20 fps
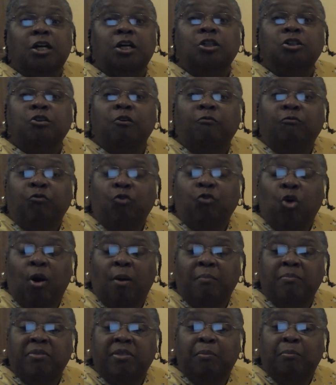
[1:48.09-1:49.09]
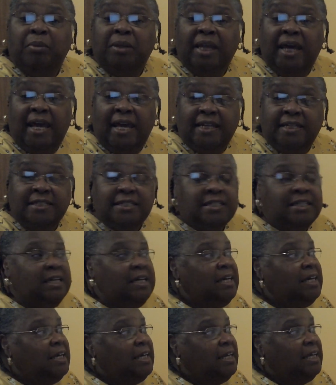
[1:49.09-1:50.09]
to form the blend
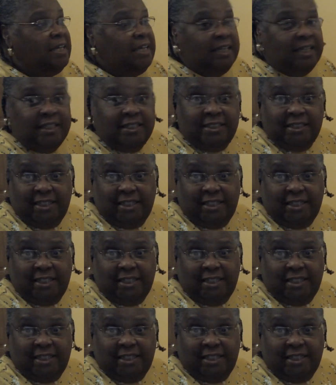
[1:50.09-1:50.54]
ET.